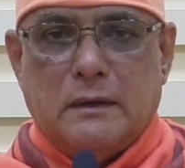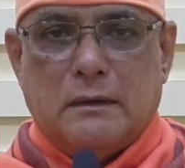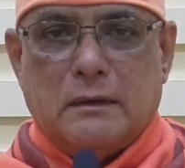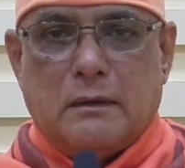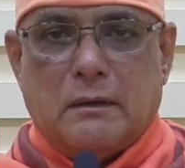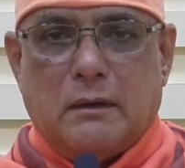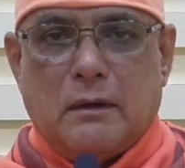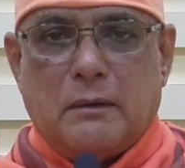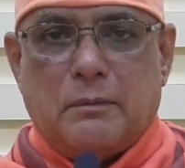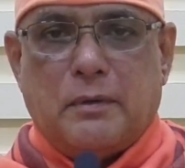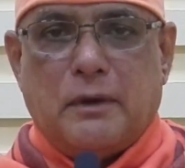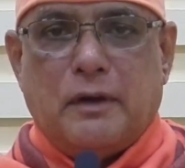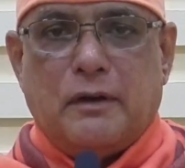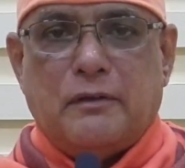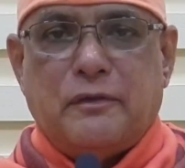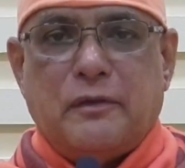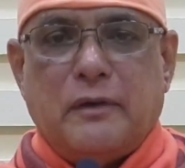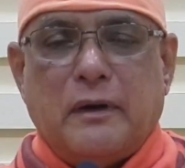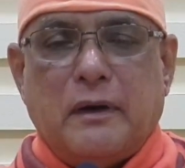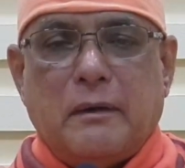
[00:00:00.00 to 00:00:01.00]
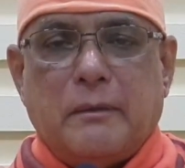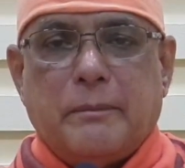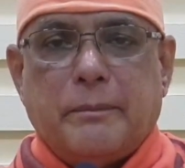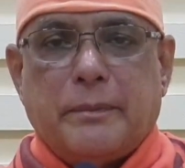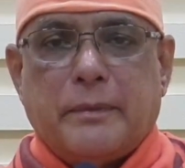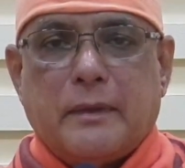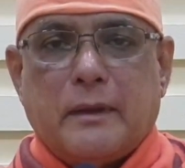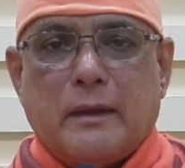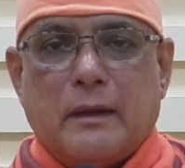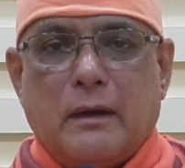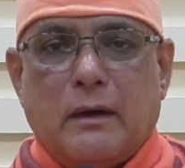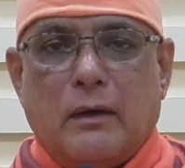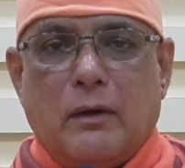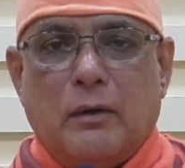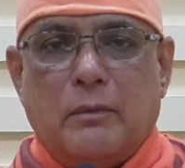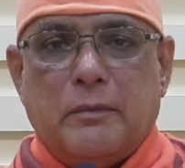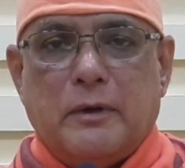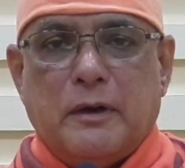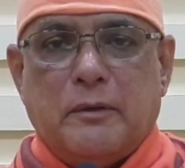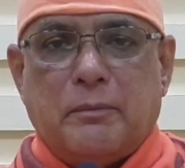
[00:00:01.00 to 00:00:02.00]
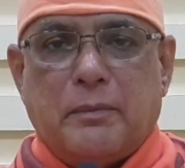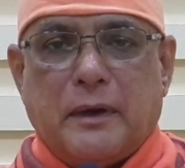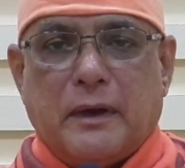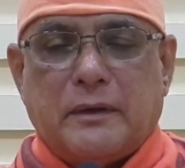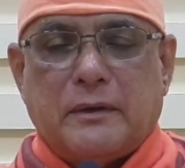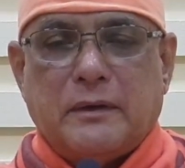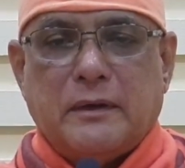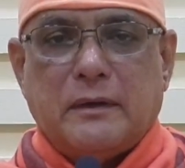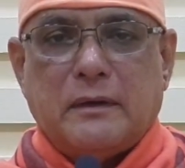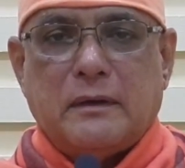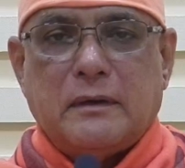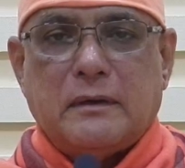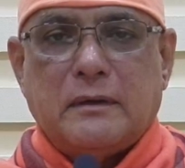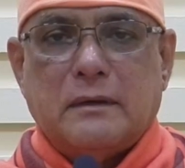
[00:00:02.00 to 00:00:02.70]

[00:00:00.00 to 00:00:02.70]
all-powerful, omnipresent,